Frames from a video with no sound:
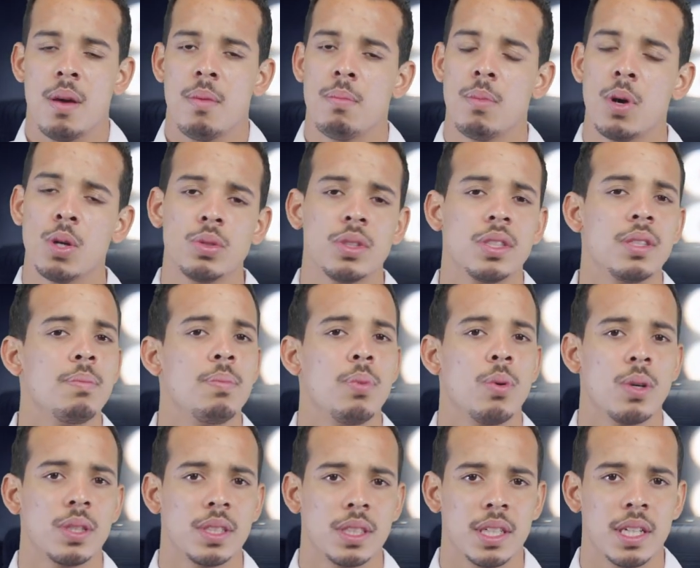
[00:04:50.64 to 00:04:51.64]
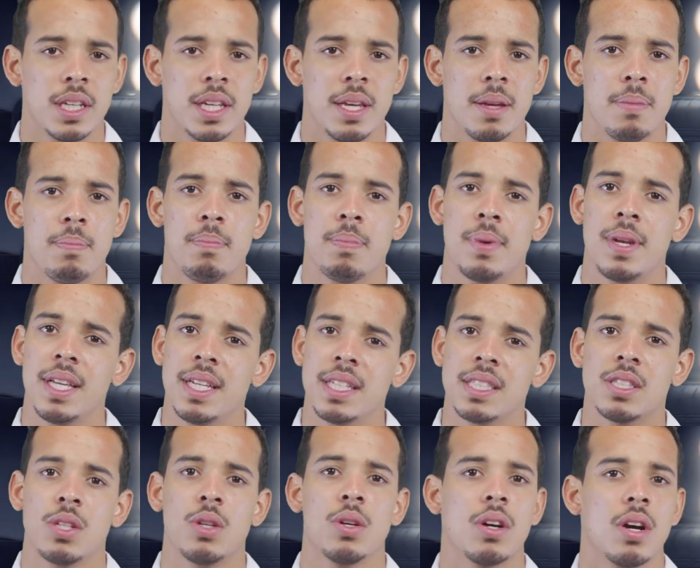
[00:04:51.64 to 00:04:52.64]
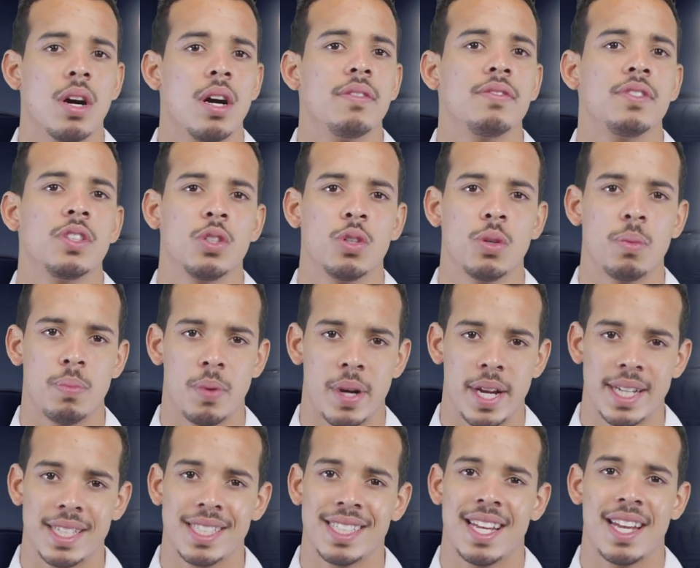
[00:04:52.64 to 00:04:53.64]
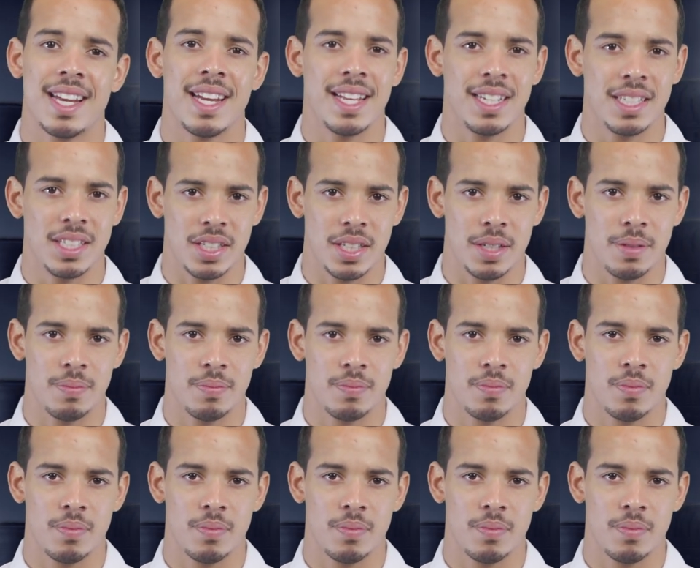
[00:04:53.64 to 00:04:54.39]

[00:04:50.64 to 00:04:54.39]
Most importantly, please look after your brakes and engine.